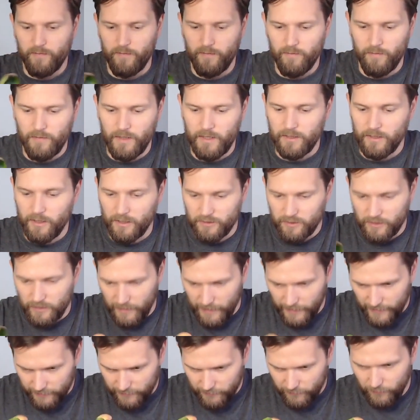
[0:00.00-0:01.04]
It doesn't
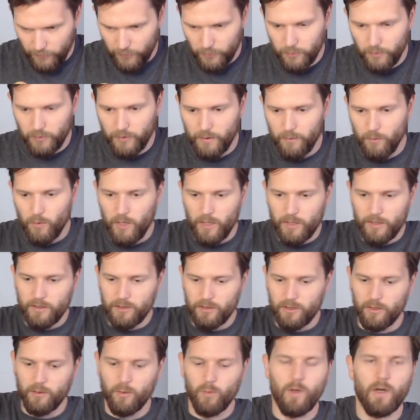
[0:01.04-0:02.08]
let through any water,
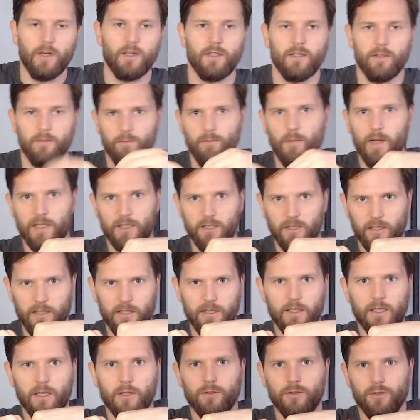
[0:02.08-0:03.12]
so the water
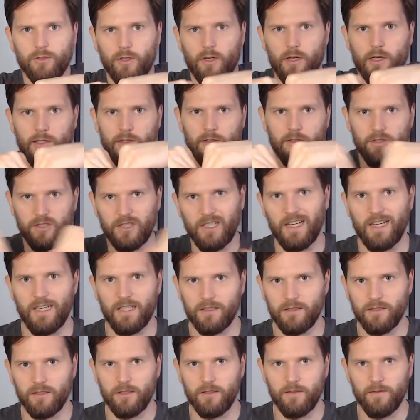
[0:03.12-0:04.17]
basically goes on the sides.